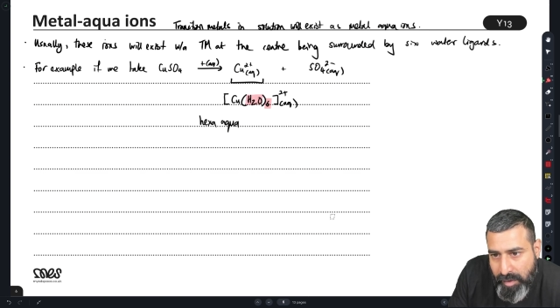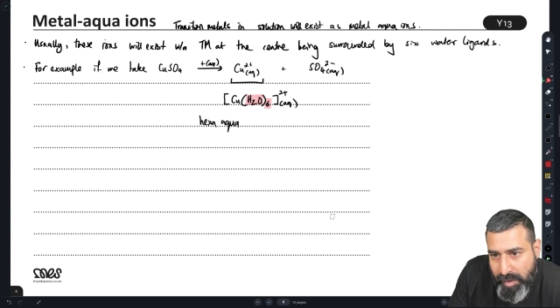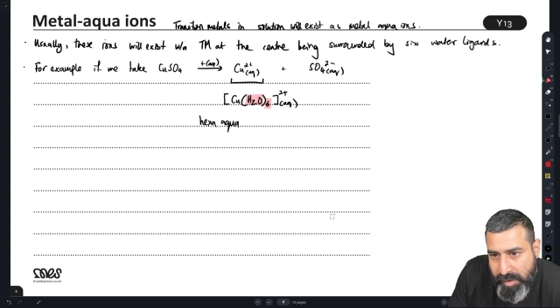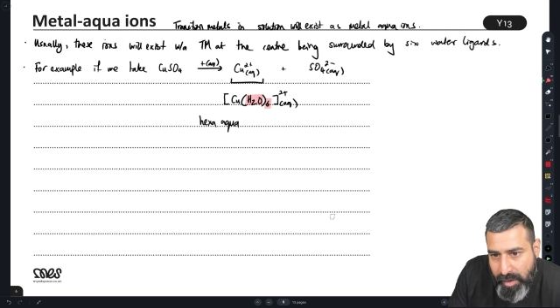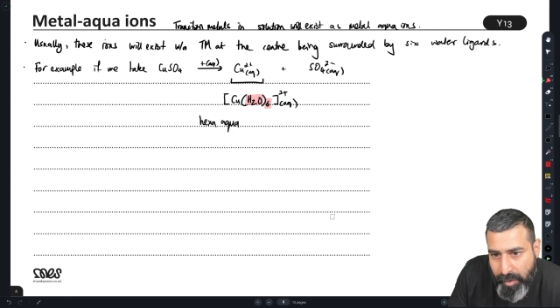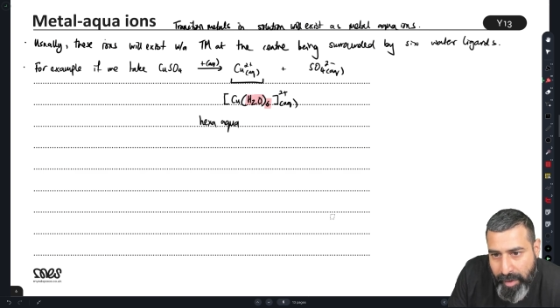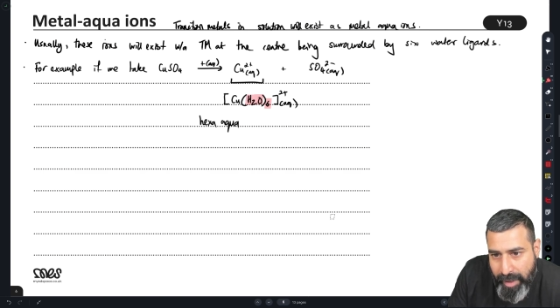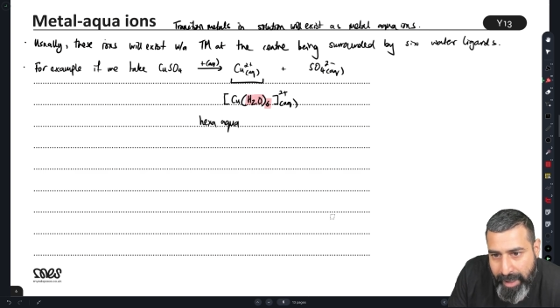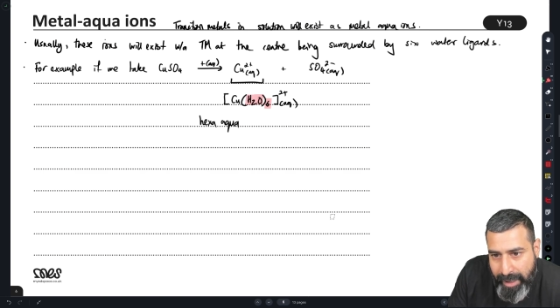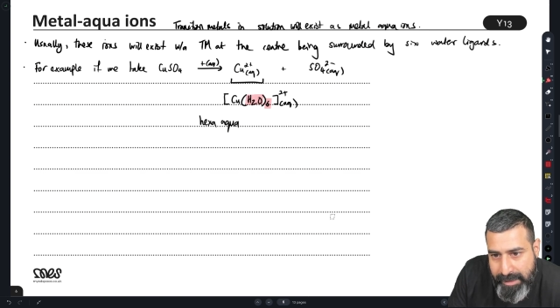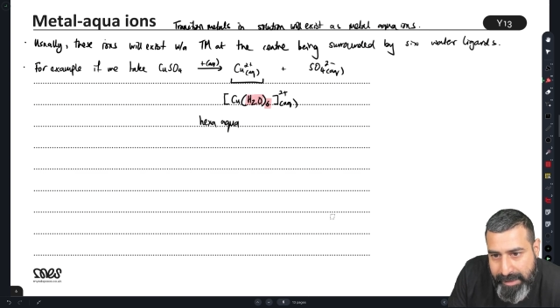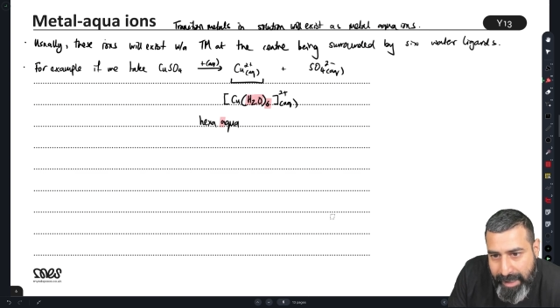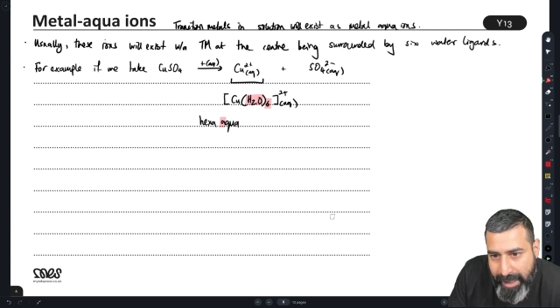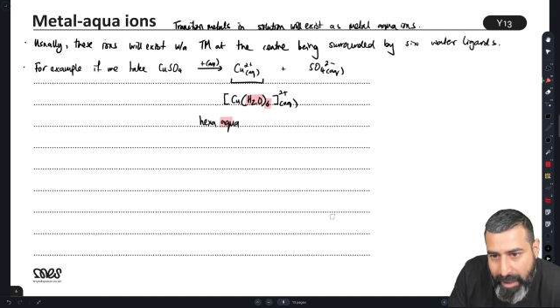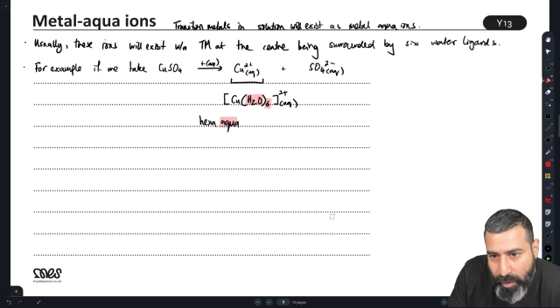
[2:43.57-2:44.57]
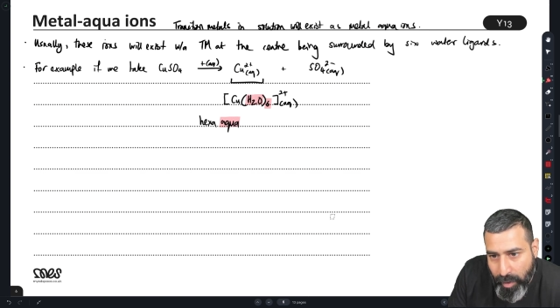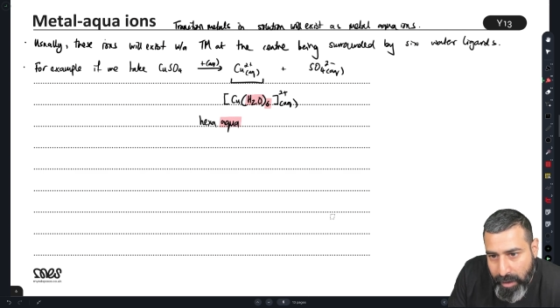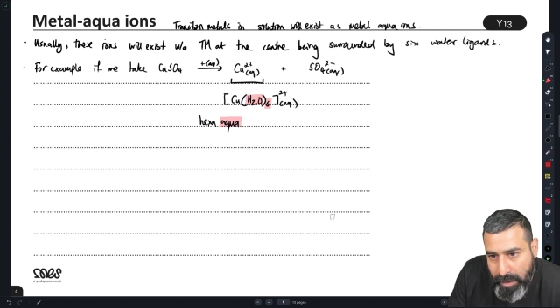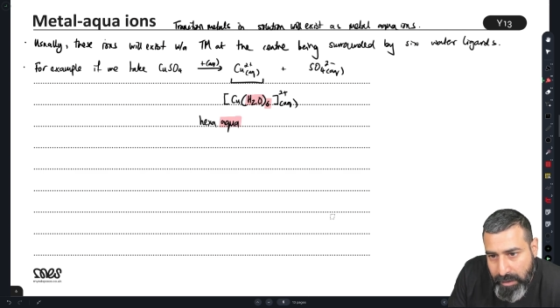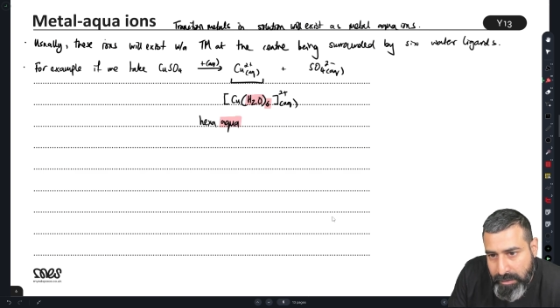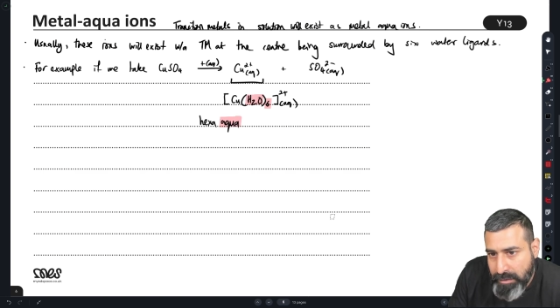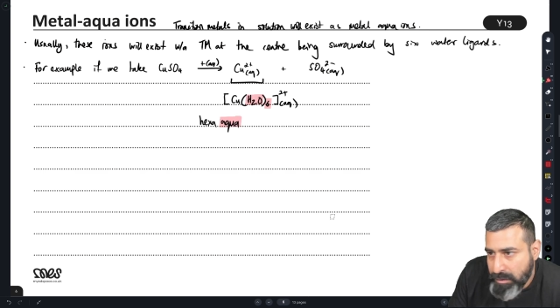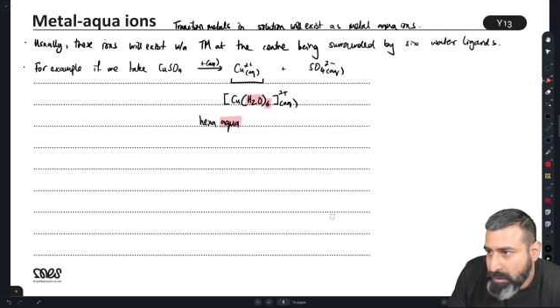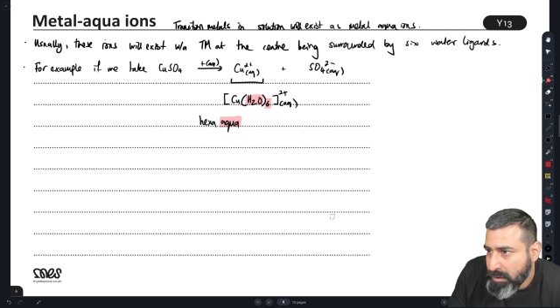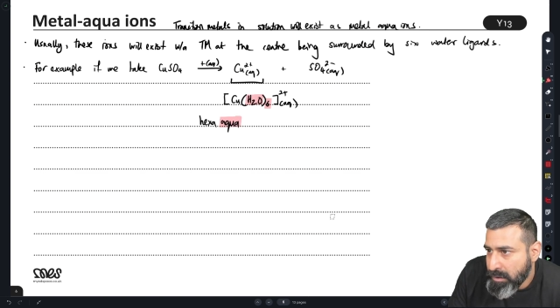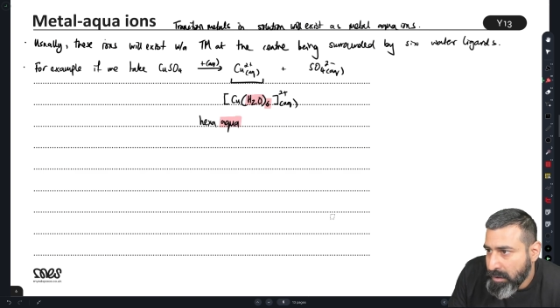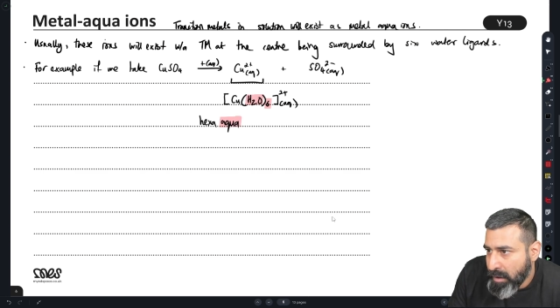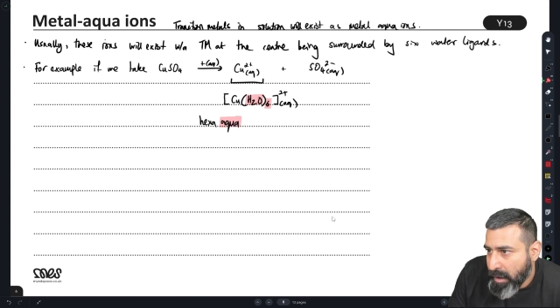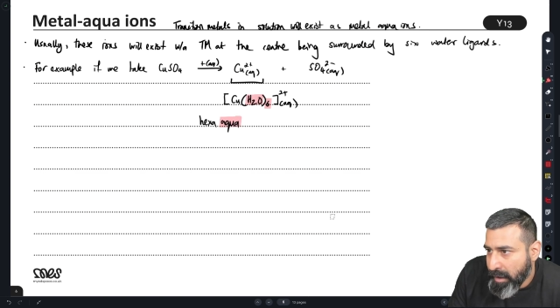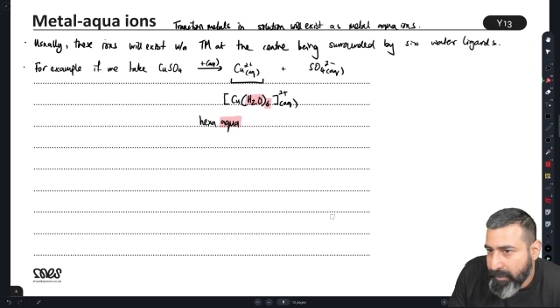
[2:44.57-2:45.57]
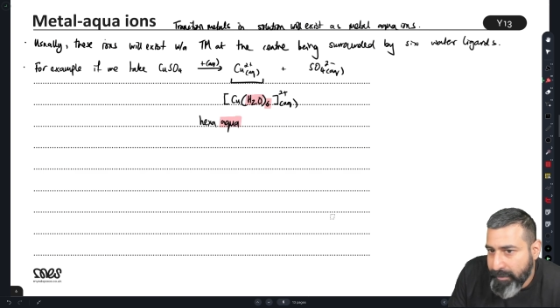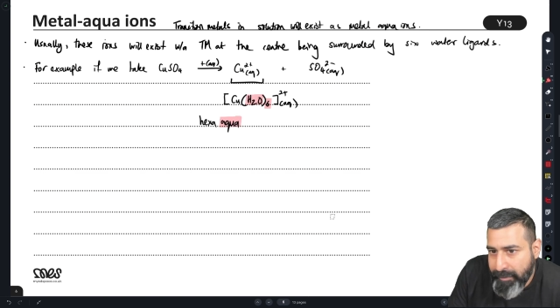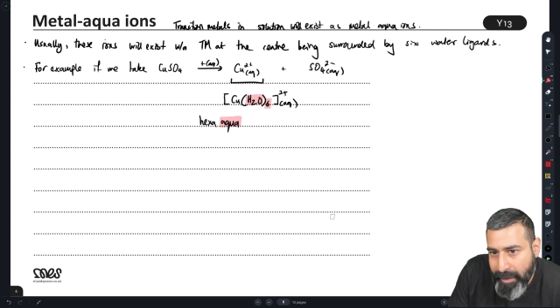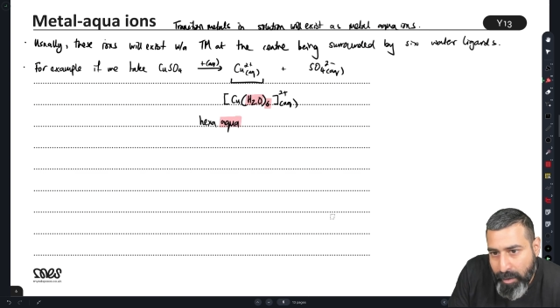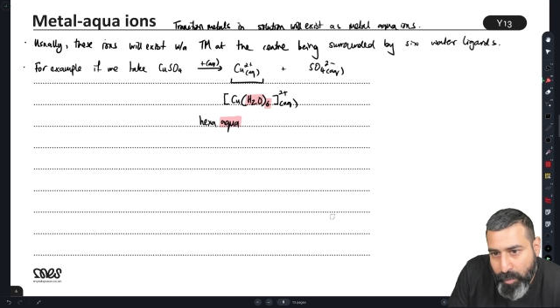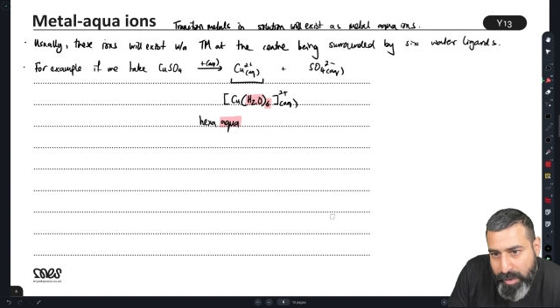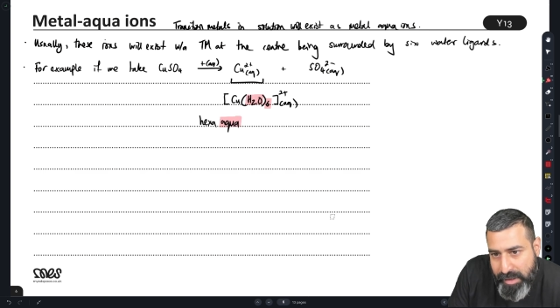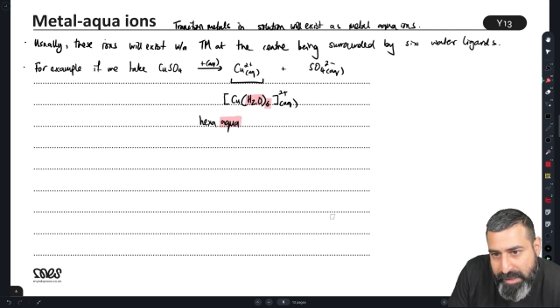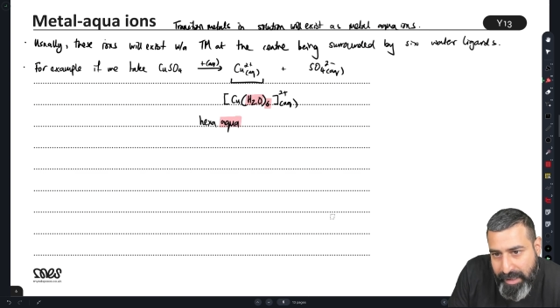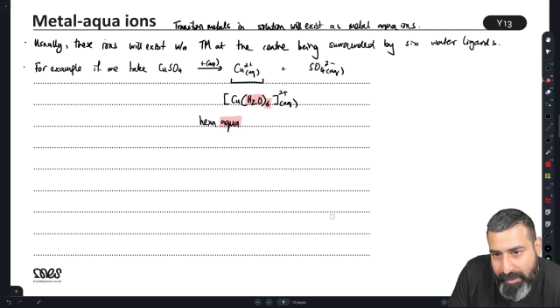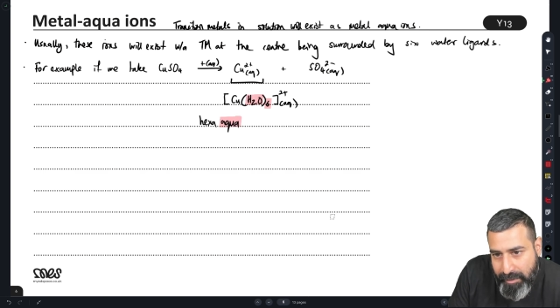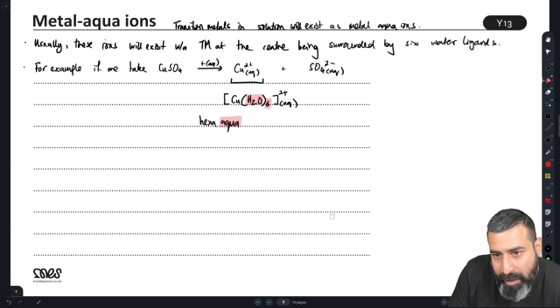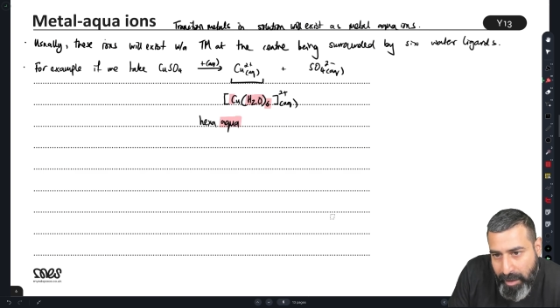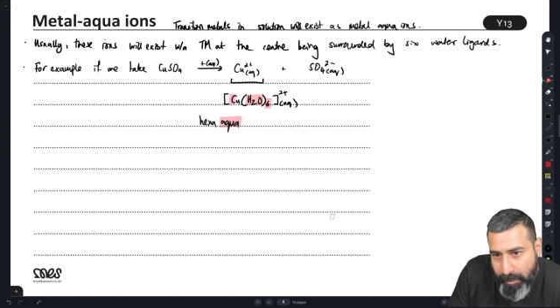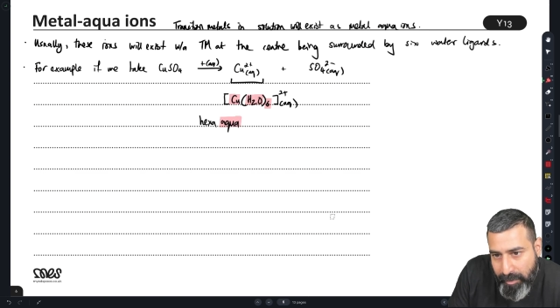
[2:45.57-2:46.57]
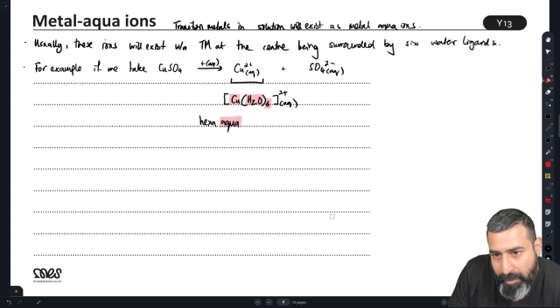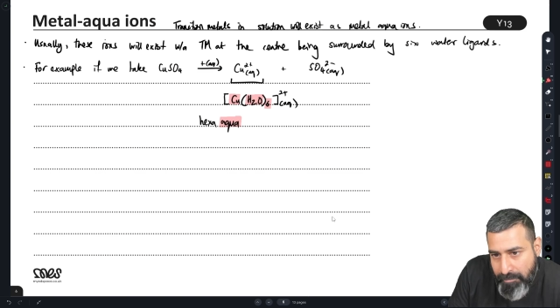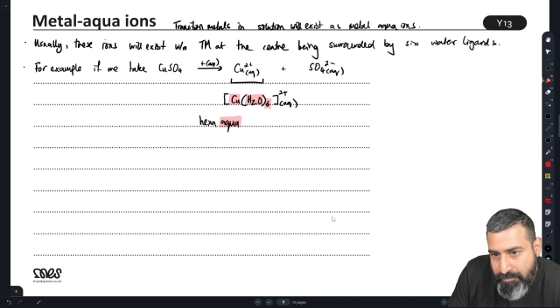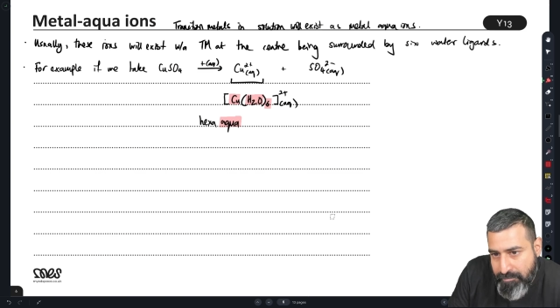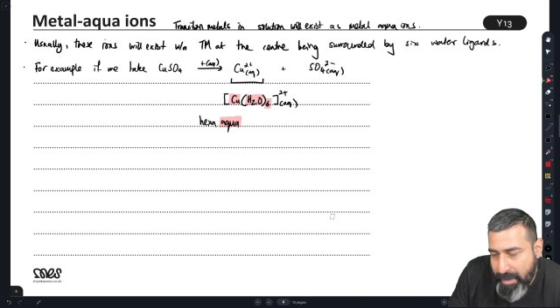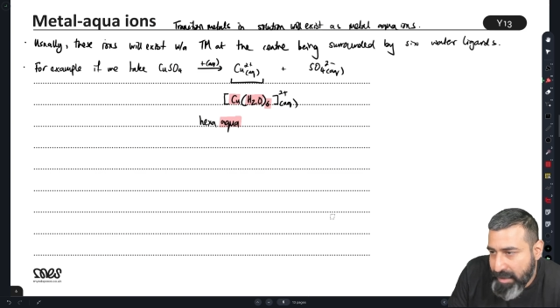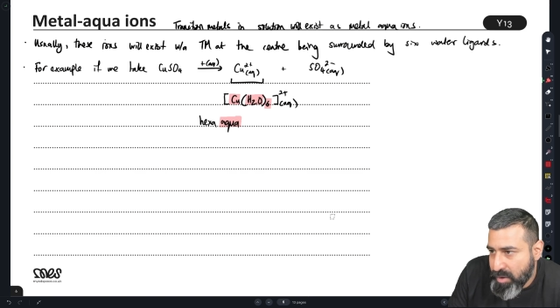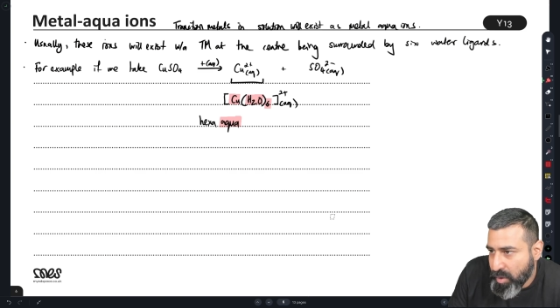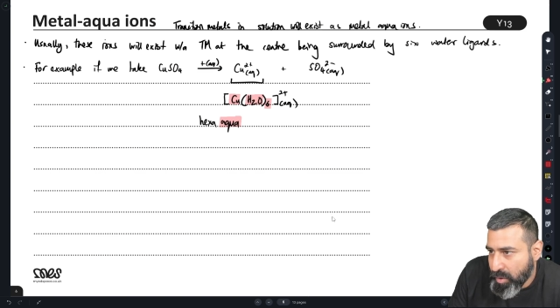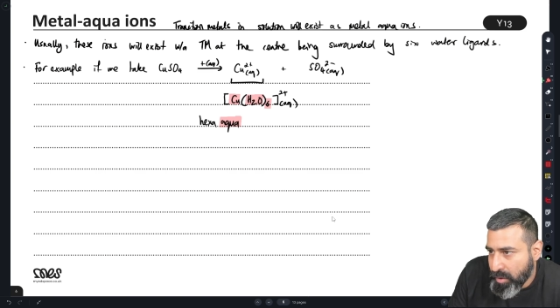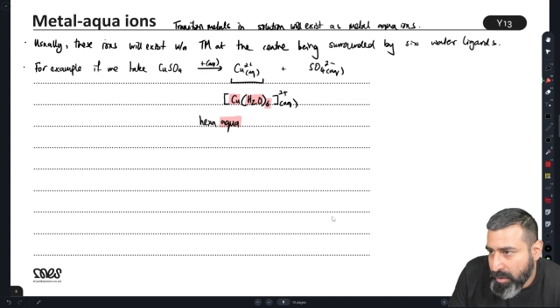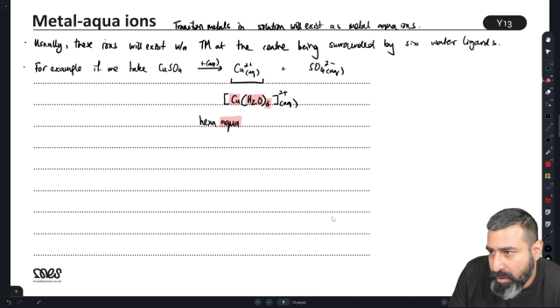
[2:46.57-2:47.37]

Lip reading: so hexa aqua, and then we state the name of the metal,